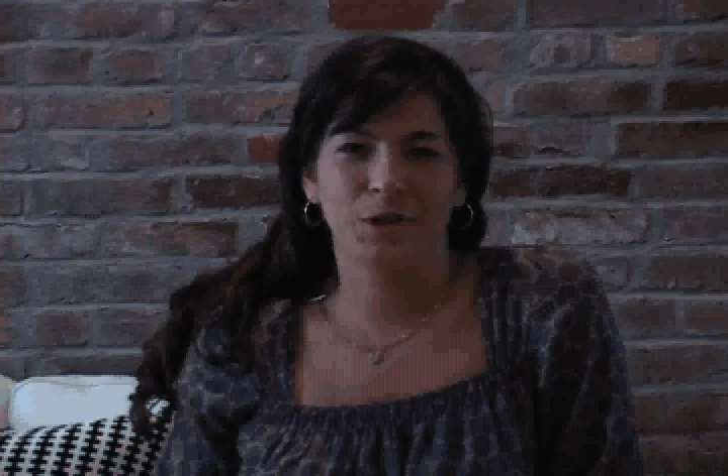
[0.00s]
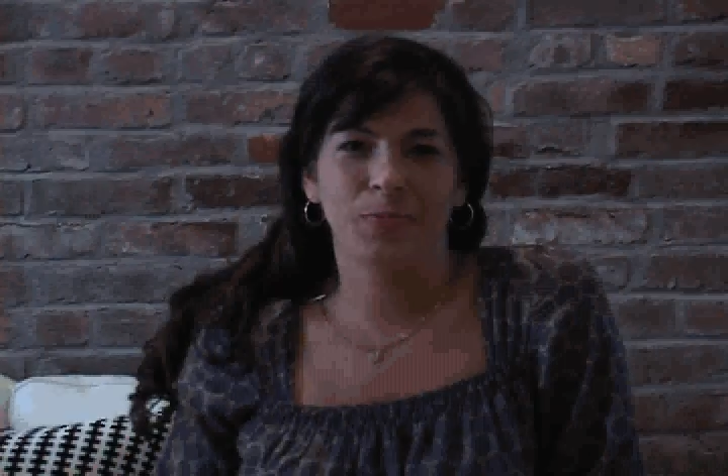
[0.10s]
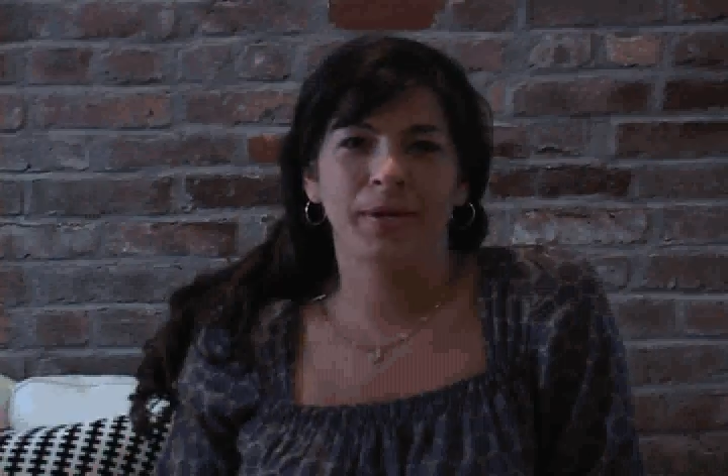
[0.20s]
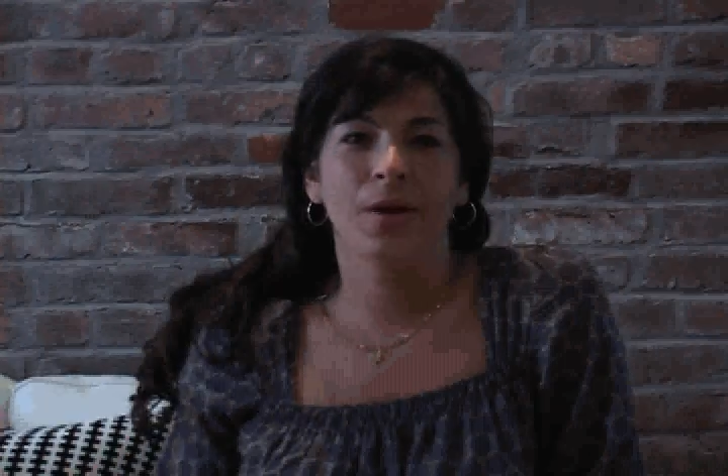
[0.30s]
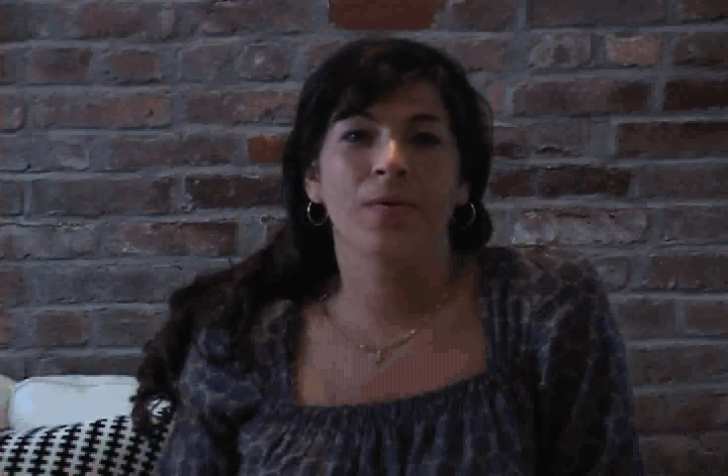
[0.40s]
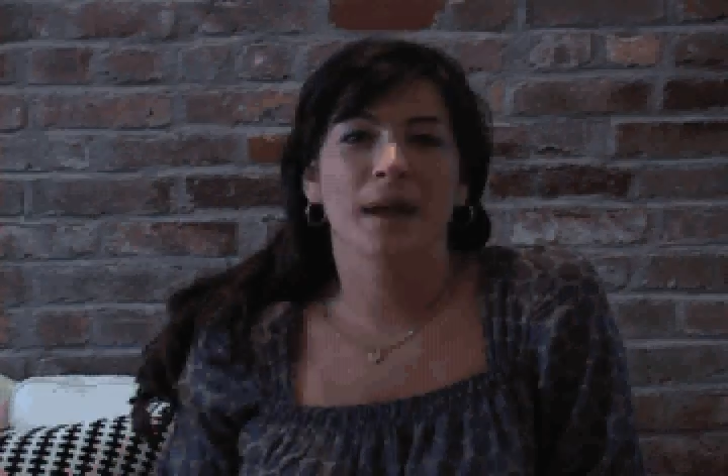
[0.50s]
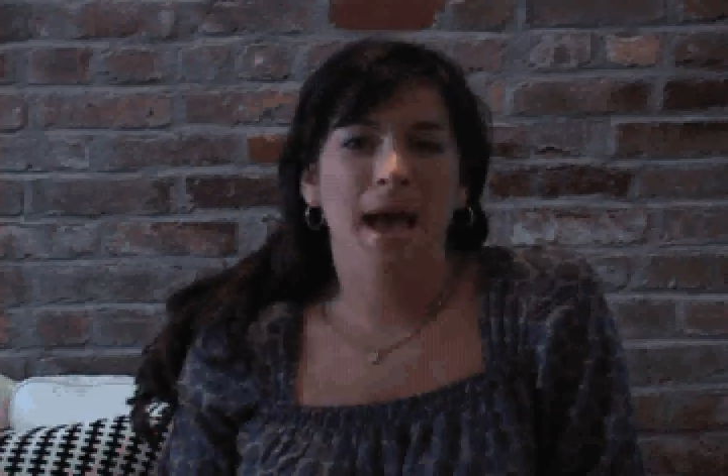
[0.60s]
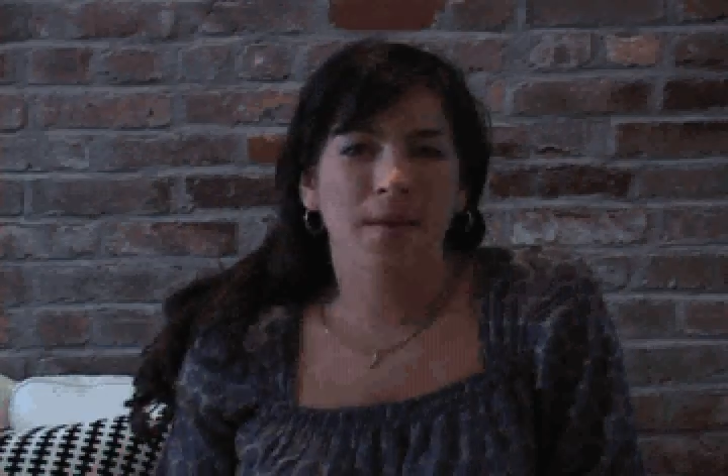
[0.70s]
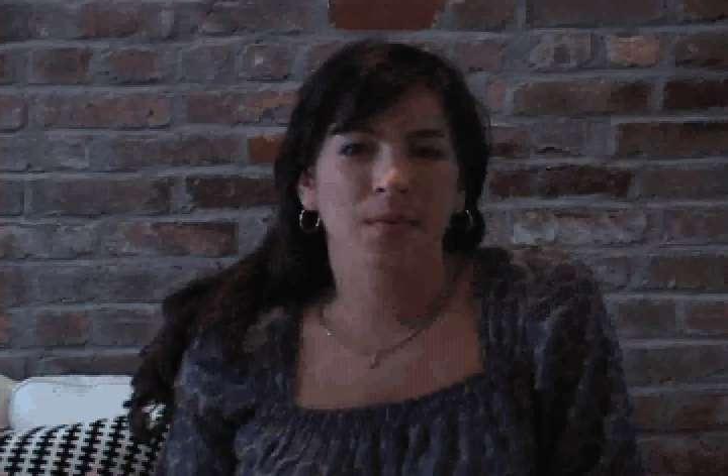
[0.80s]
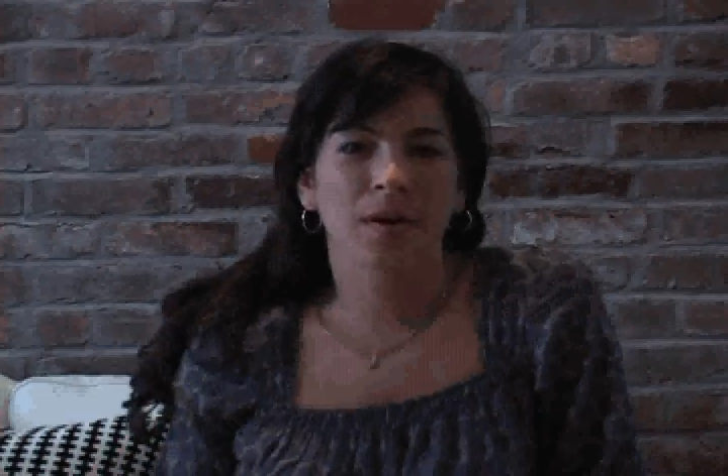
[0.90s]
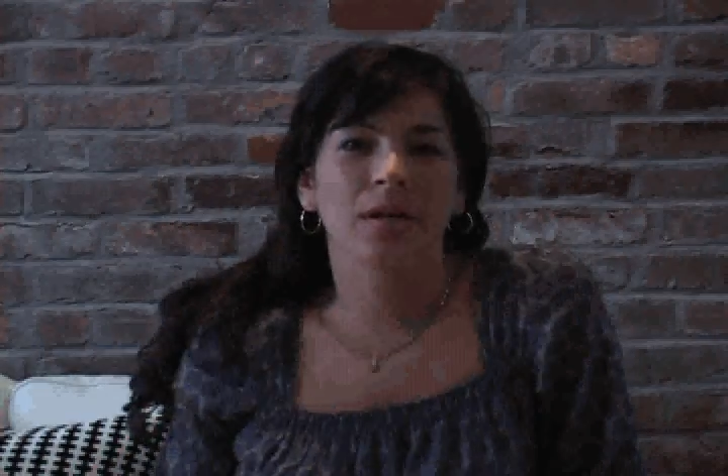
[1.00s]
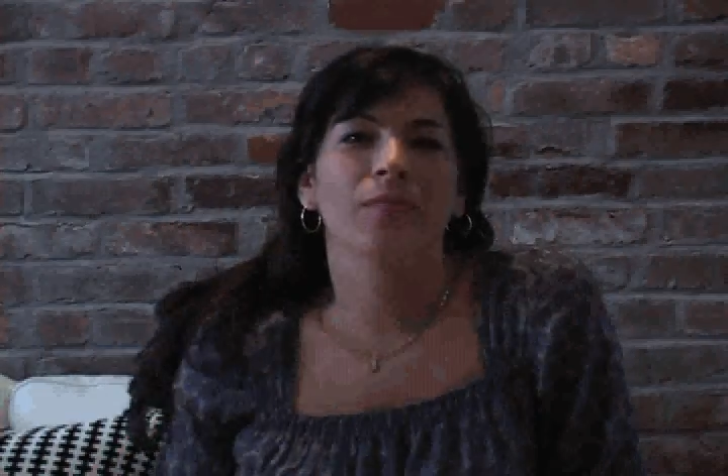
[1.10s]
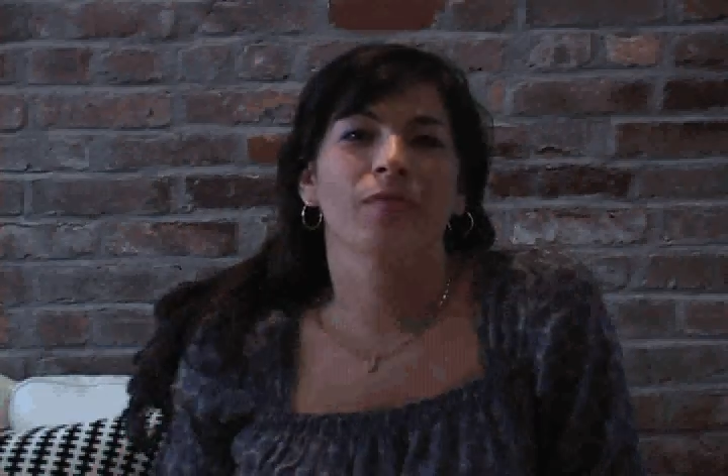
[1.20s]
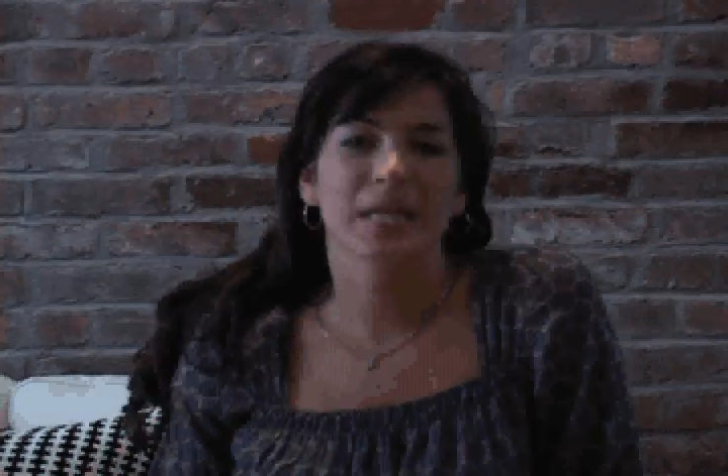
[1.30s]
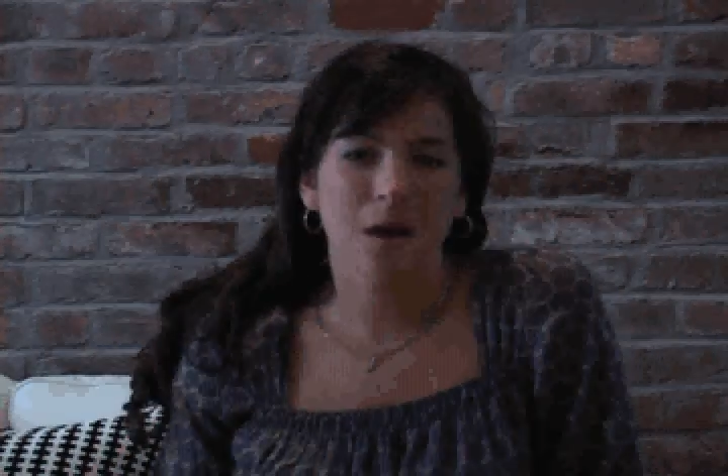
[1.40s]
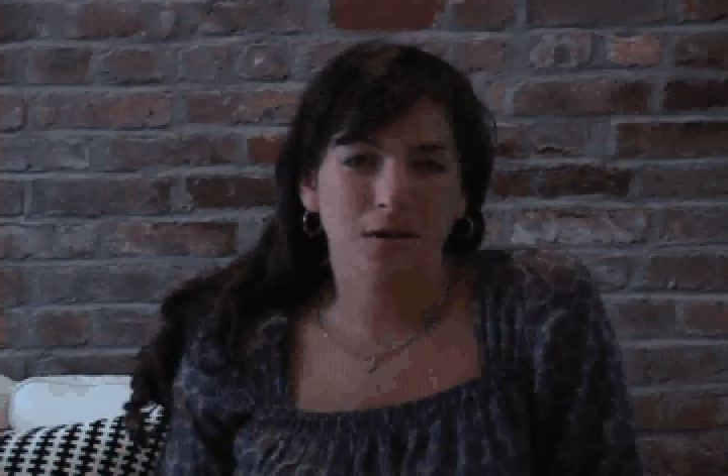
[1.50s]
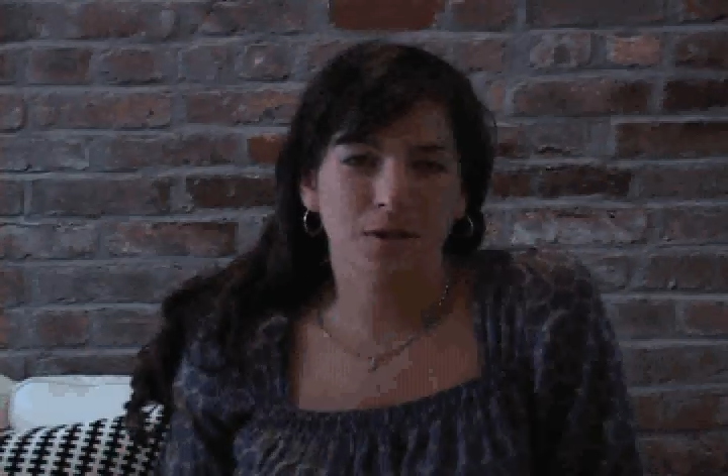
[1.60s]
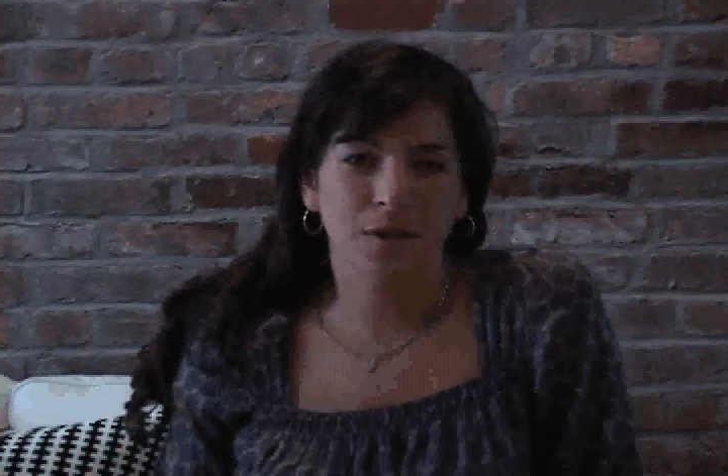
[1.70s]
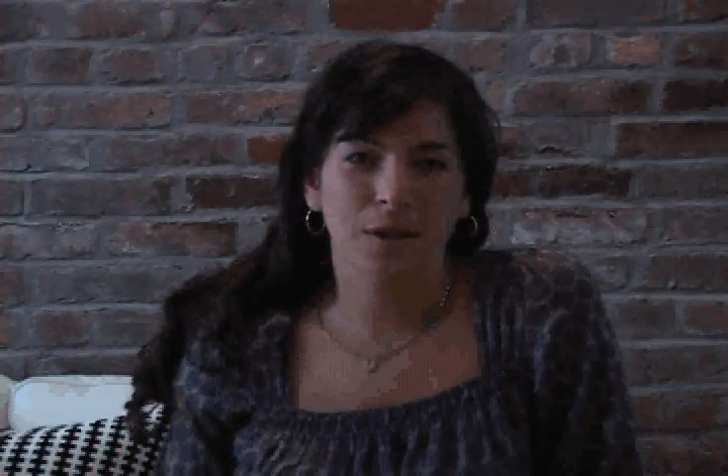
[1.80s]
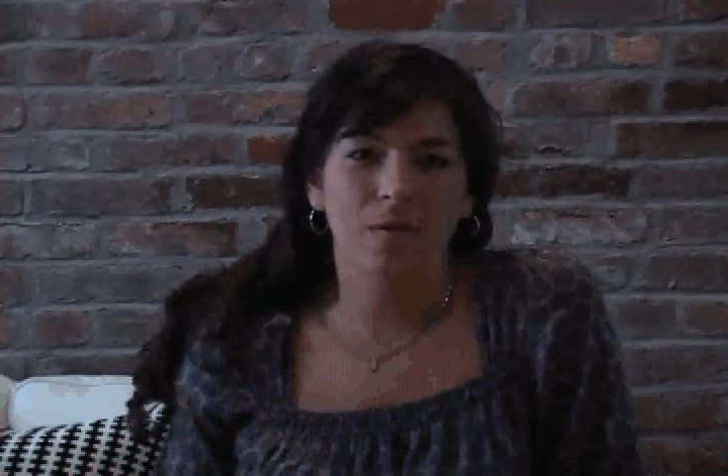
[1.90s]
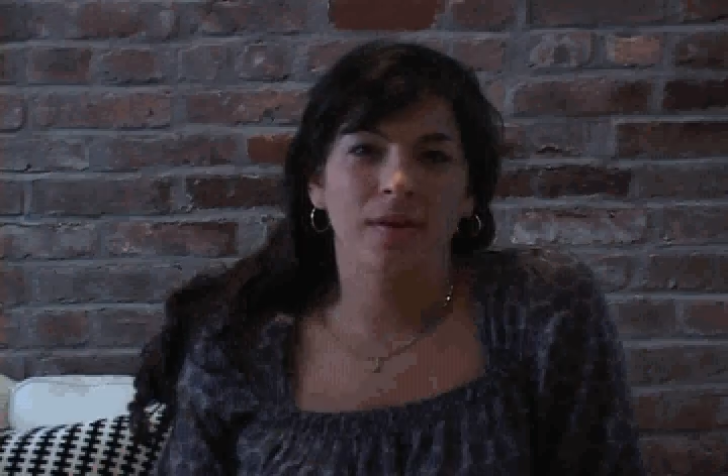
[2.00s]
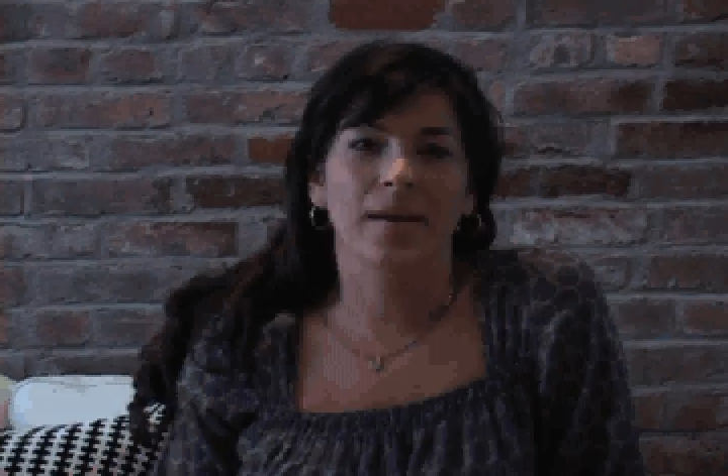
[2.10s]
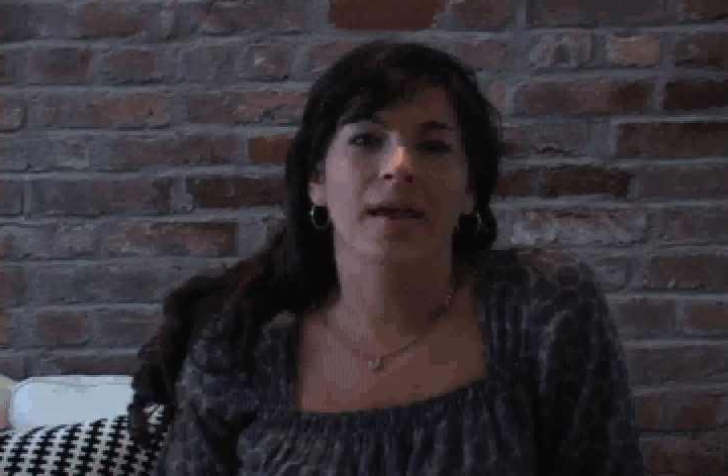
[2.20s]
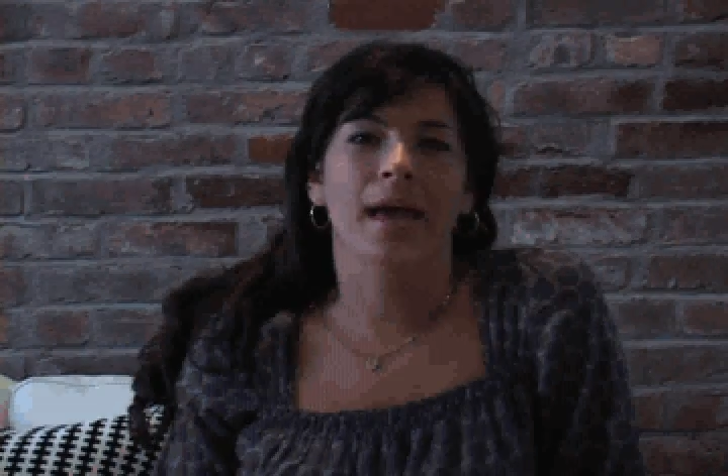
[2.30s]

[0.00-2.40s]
spring '09, we're gonna relaunch the clothing